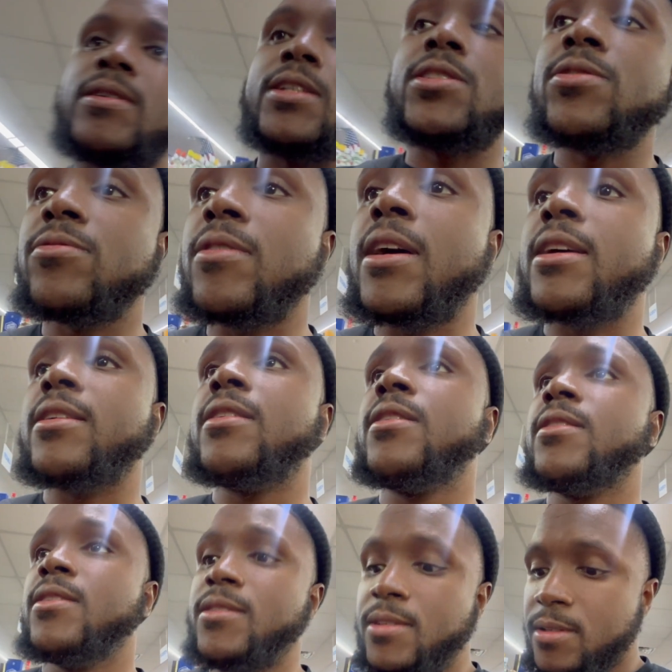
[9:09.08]
get you right.
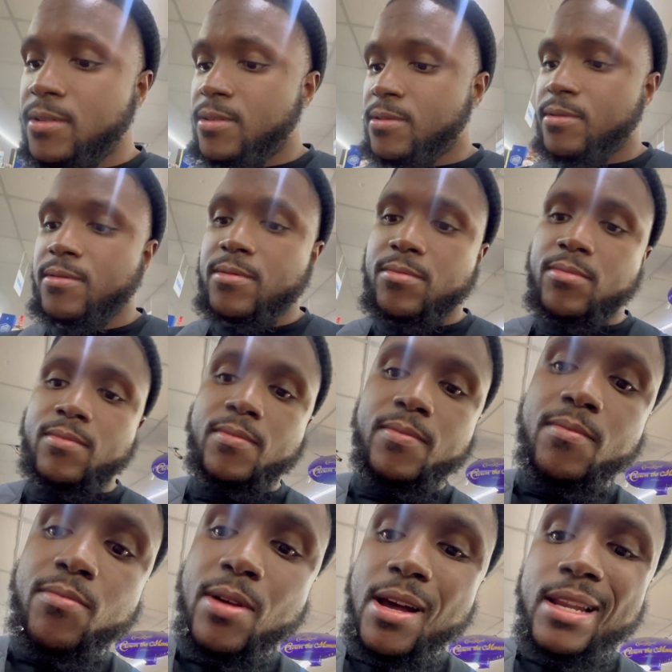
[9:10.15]

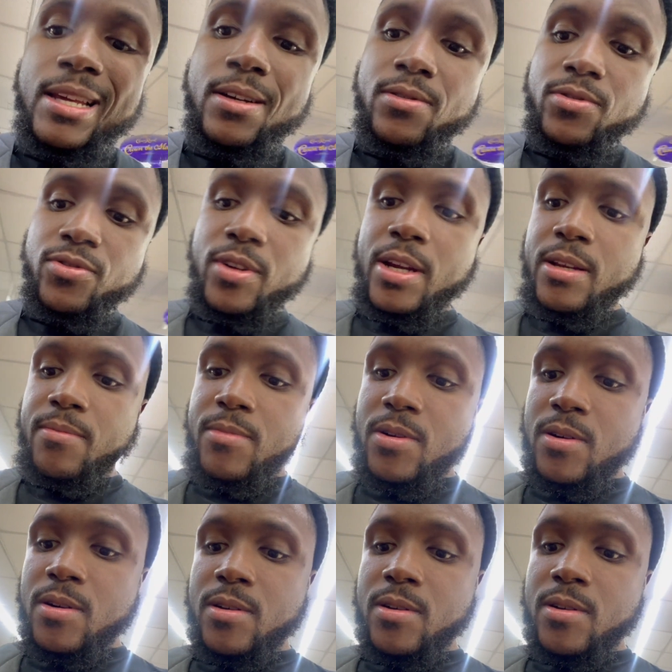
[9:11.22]
Probably ain't gonna drink tomorrow though. You